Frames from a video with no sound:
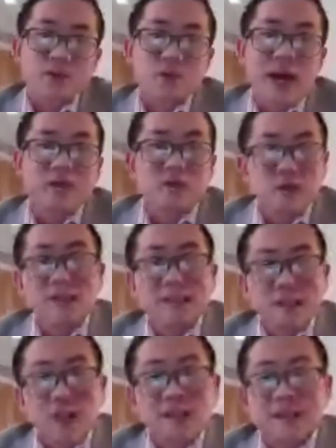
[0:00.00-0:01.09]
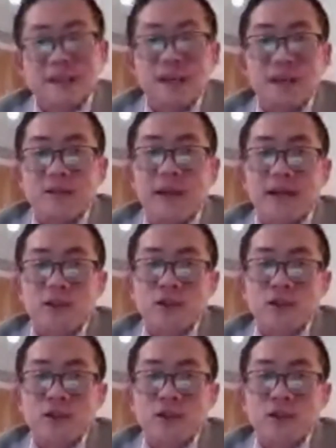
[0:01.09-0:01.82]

to have trust in us, that